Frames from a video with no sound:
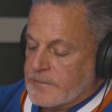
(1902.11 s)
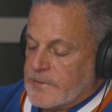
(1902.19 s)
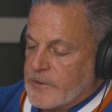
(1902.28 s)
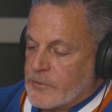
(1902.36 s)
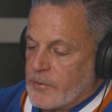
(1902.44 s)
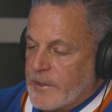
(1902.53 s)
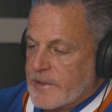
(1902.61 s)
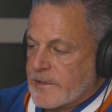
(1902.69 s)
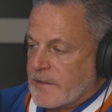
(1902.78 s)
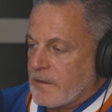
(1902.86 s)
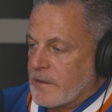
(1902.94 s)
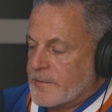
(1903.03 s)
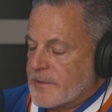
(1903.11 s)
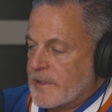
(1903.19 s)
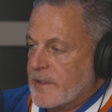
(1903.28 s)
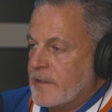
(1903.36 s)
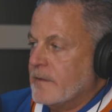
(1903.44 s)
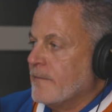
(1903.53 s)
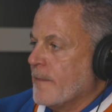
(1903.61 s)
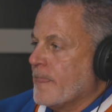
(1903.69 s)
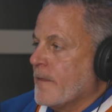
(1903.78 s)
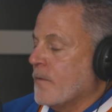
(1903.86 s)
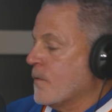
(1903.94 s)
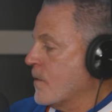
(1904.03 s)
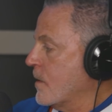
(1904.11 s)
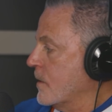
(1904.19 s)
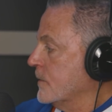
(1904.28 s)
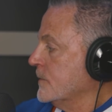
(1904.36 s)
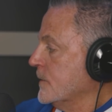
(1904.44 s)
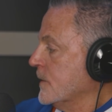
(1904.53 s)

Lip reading: Detroit Startup City or